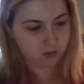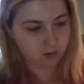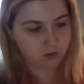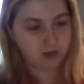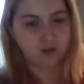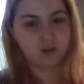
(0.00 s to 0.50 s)

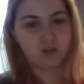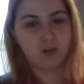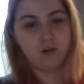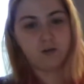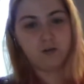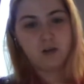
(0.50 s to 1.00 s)
There's
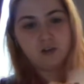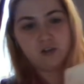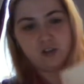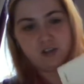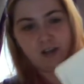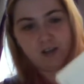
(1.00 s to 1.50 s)

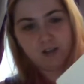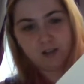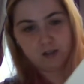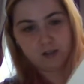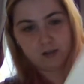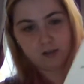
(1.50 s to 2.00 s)
the
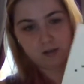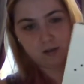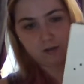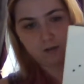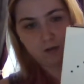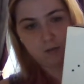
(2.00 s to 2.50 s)
dice
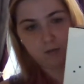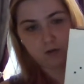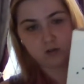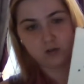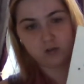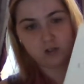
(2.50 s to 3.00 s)

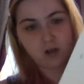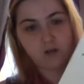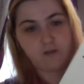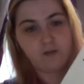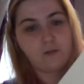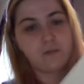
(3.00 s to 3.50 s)
numbers and
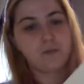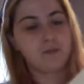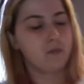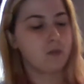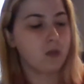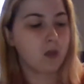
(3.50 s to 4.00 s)

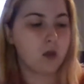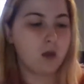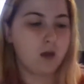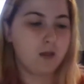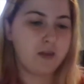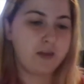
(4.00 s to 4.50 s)

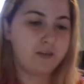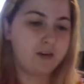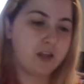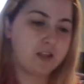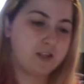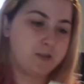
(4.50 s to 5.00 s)
stuff. Then the
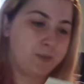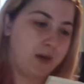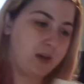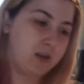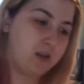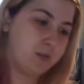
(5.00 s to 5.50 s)
next
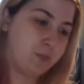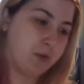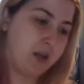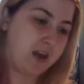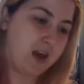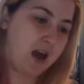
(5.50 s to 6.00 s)
bit is
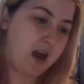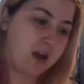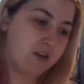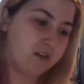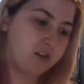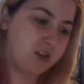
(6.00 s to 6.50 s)
play
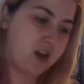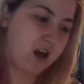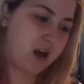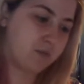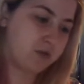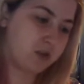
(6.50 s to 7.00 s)
hand
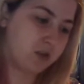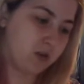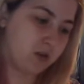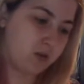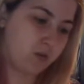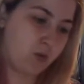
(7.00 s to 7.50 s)
slaps
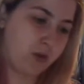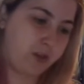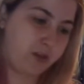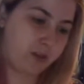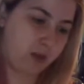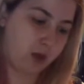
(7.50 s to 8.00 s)

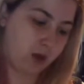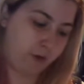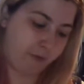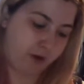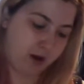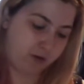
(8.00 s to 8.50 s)
with a
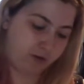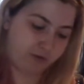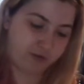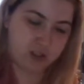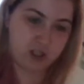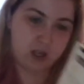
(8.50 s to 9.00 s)
friend,
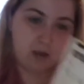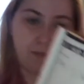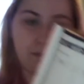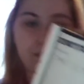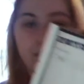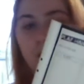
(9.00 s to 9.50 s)
obviously.
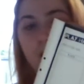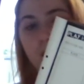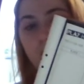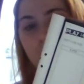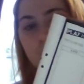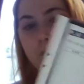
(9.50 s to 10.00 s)

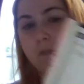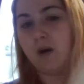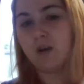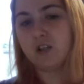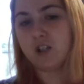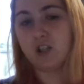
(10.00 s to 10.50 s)
But